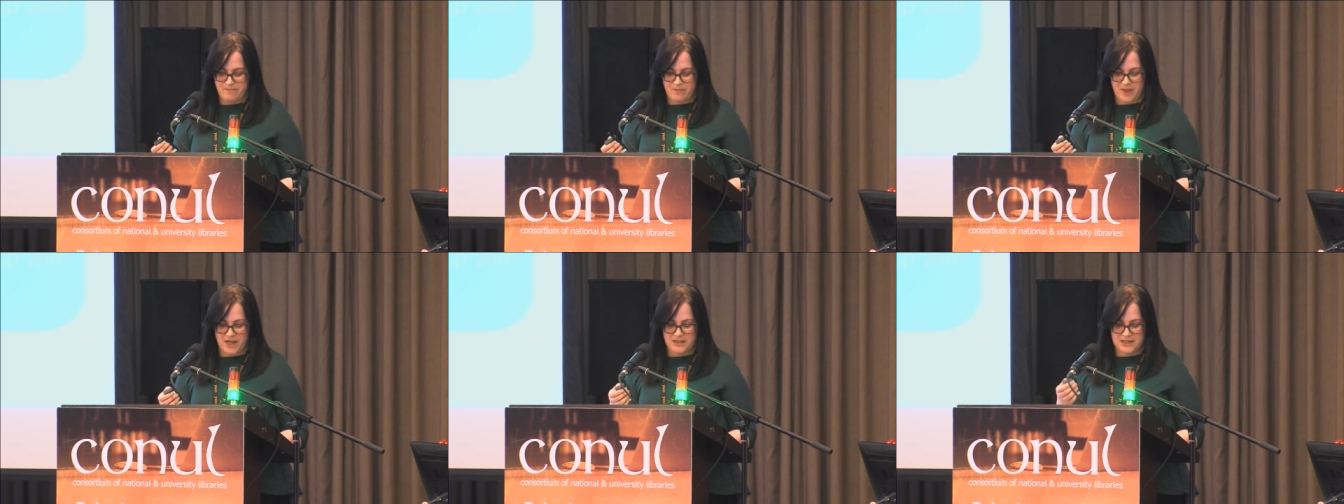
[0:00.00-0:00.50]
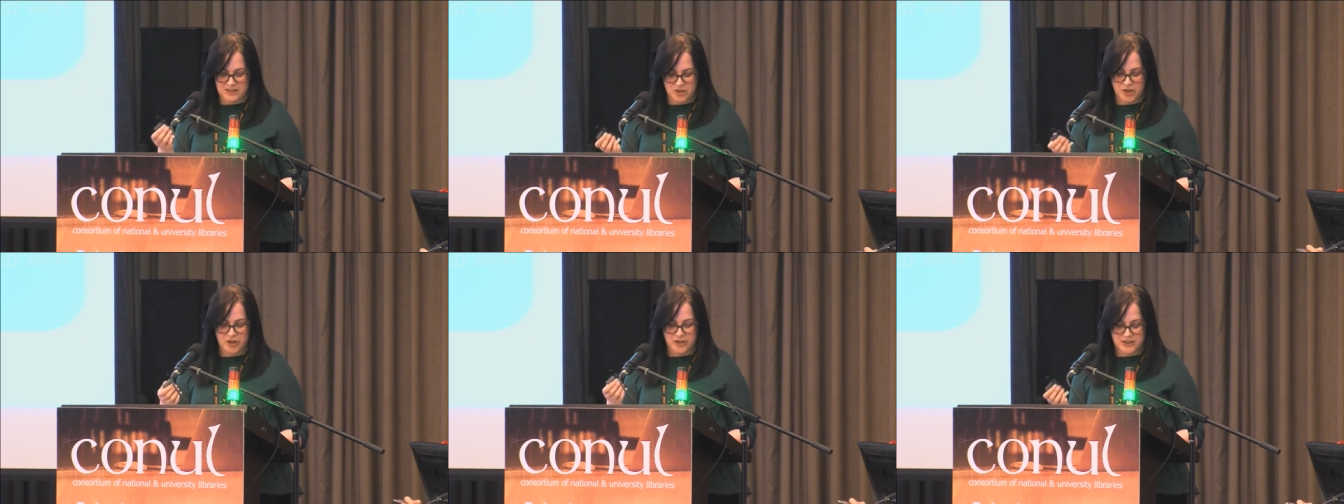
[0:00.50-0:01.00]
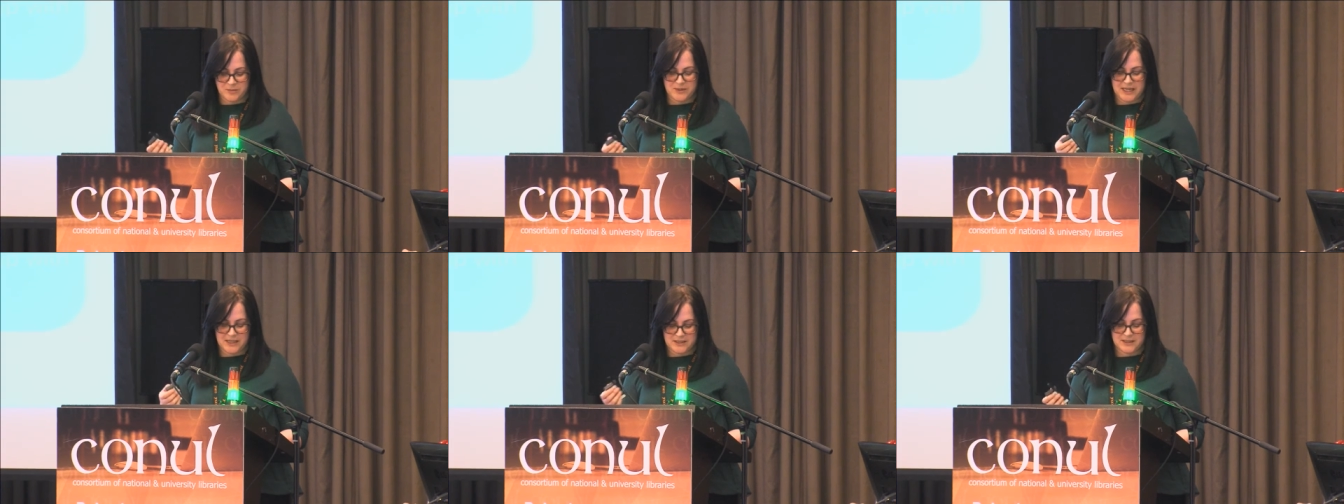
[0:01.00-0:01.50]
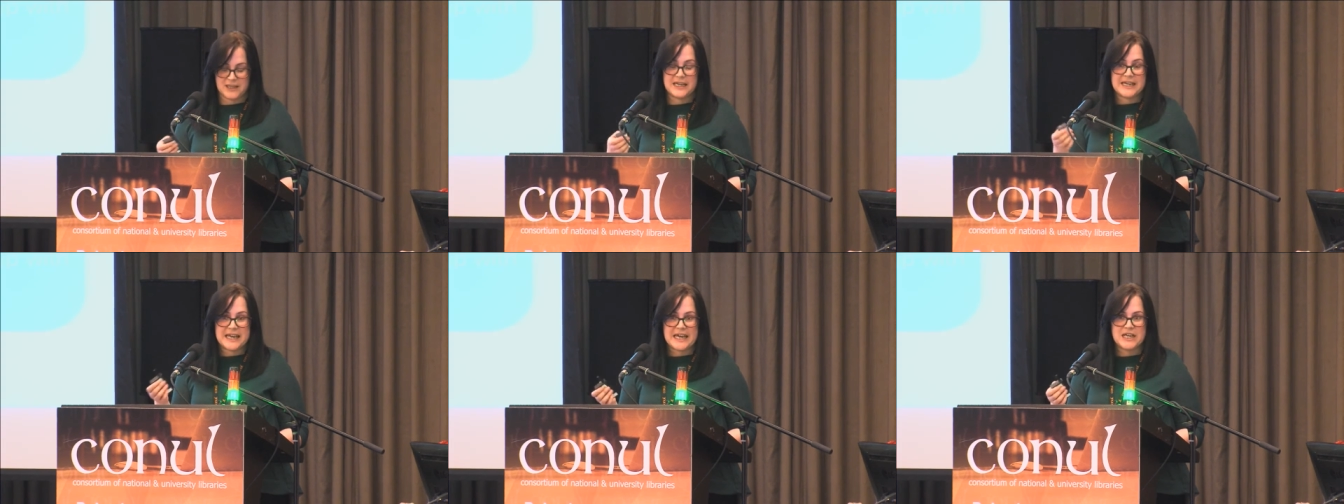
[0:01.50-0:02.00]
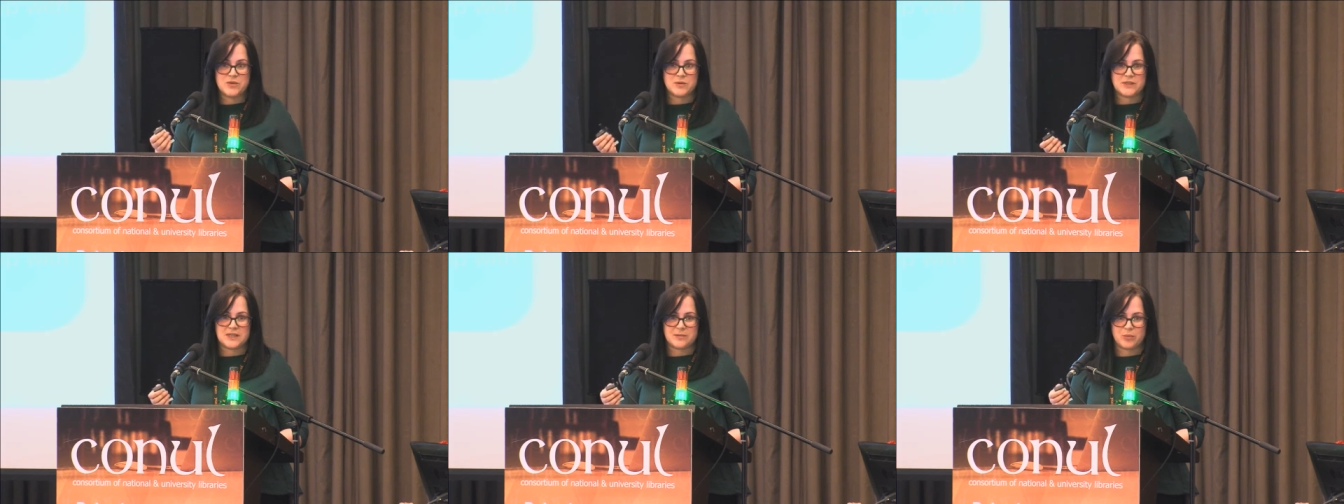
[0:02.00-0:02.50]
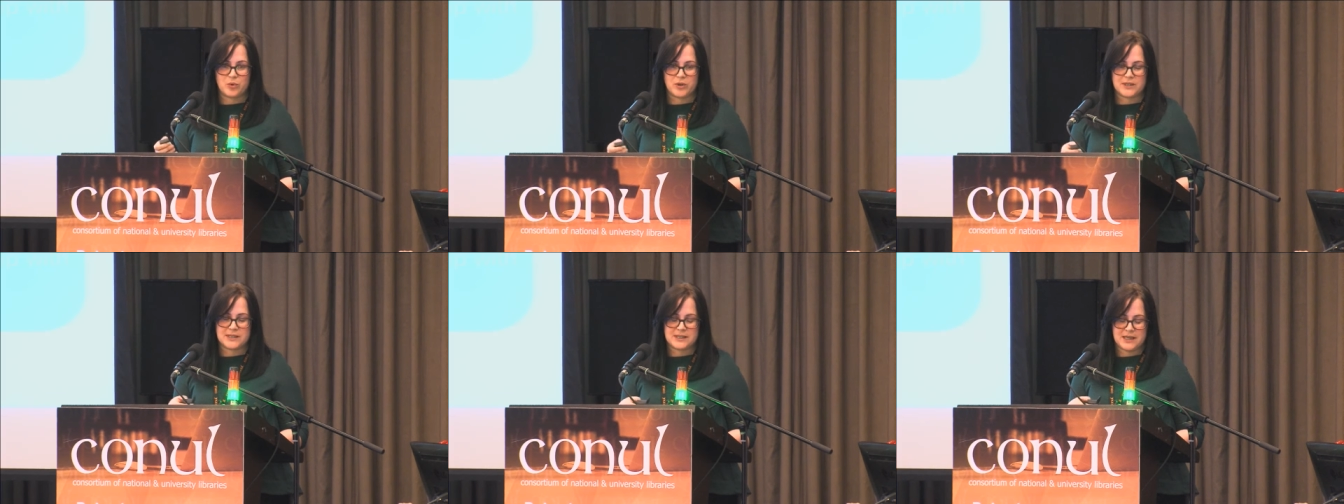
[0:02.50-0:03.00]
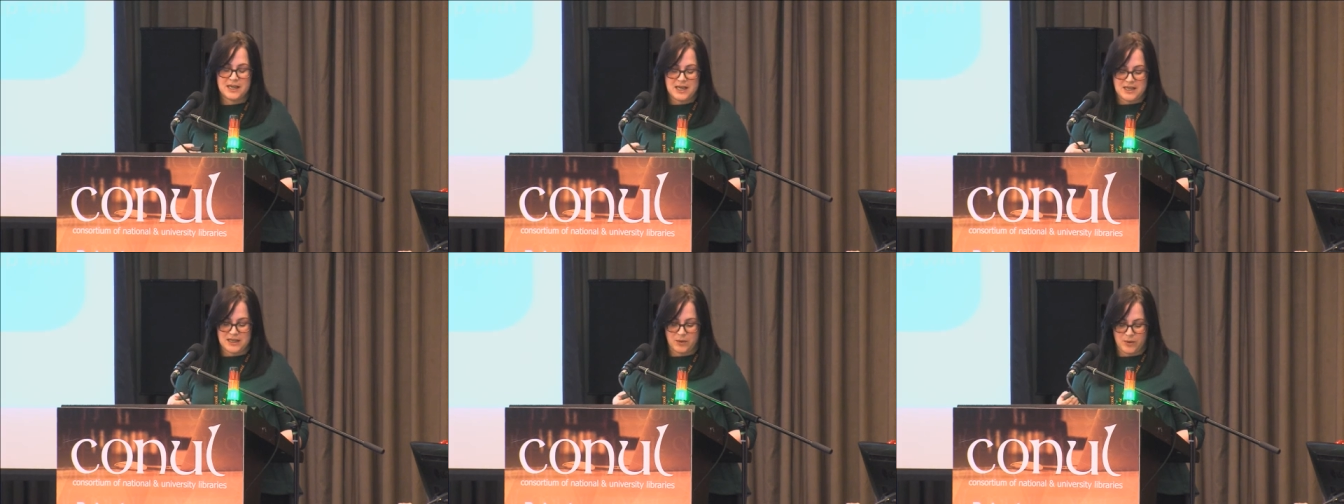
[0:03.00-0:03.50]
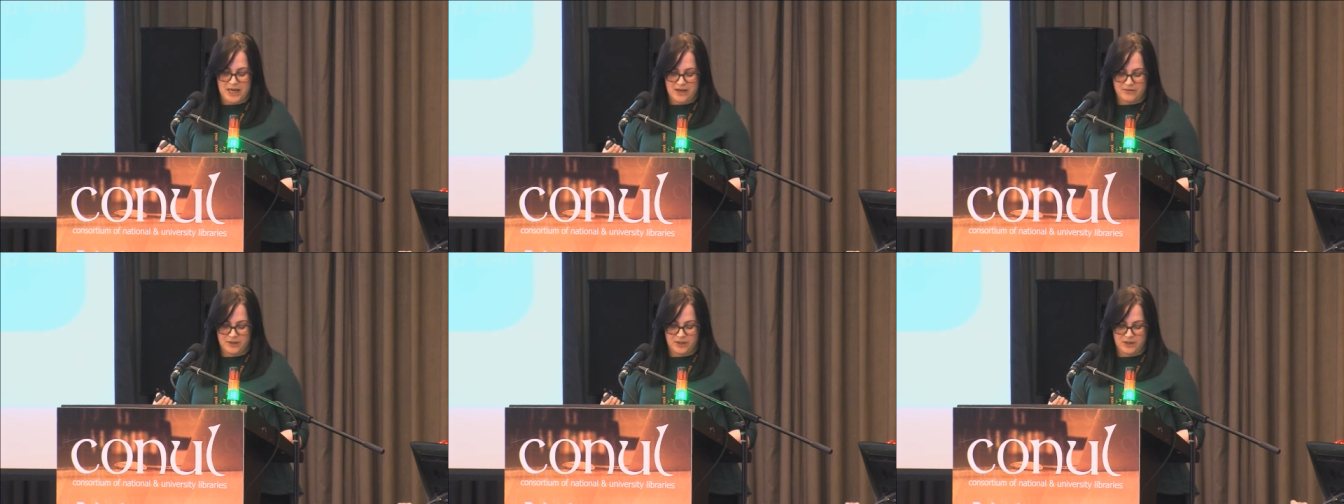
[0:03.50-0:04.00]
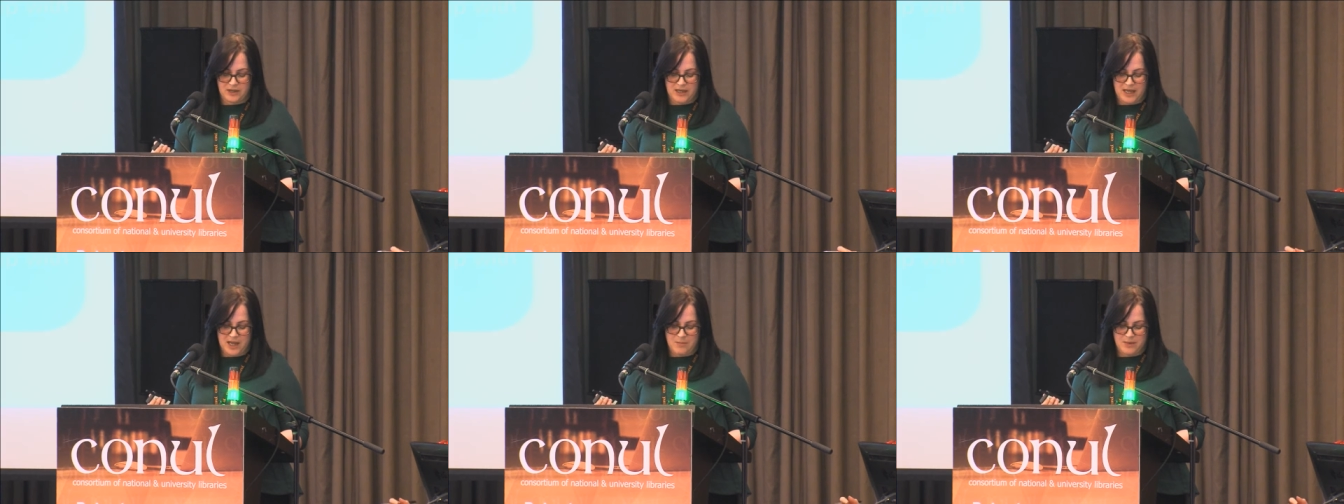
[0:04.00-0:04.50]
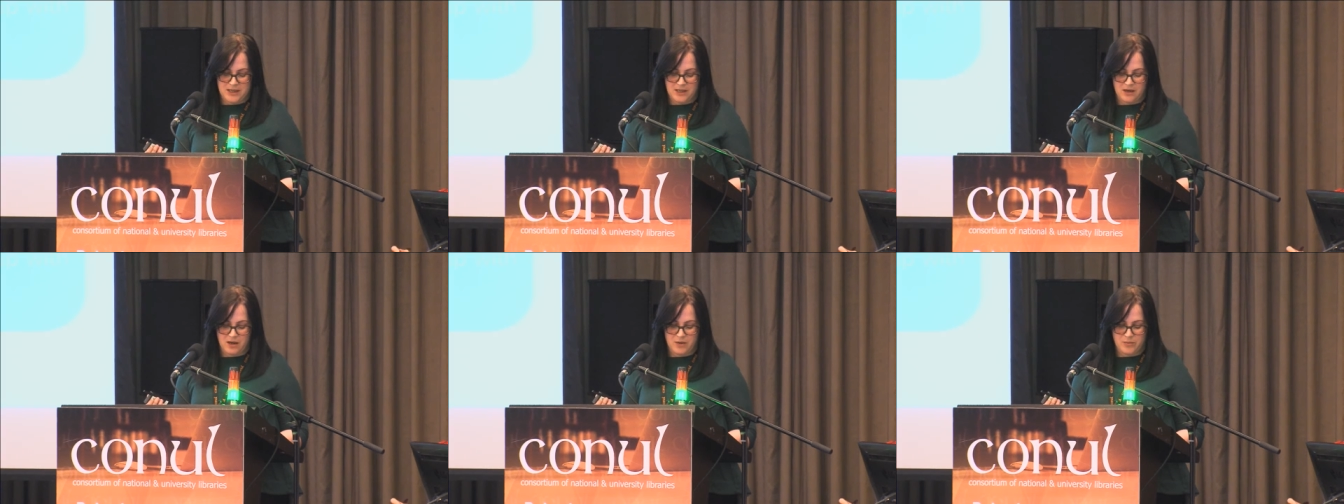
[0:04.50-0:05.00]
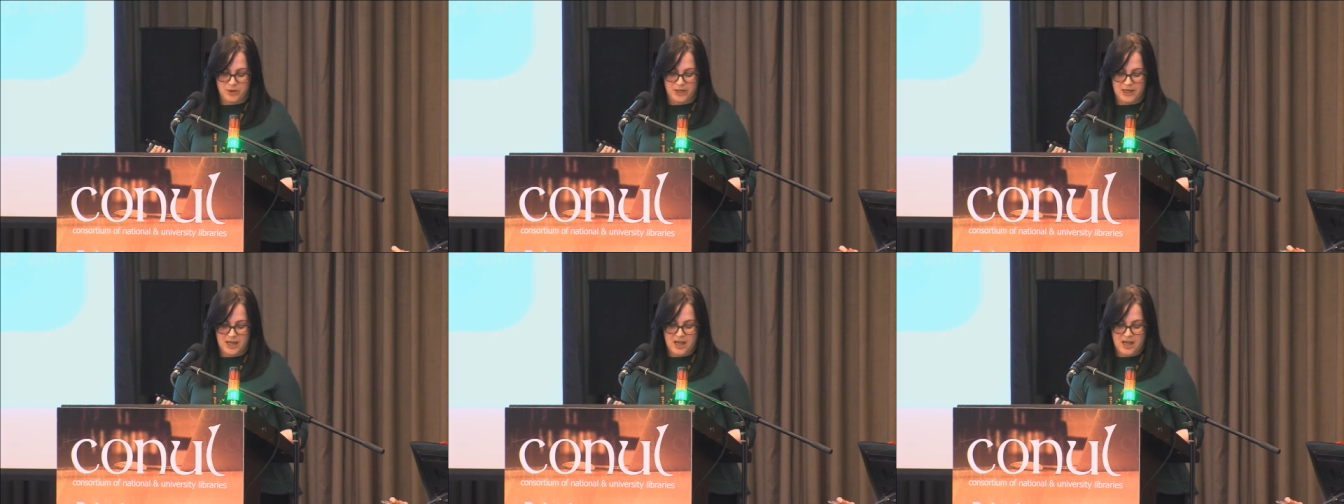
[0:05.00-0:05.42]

And this encouraged them then to engage with the supports that we have in the library.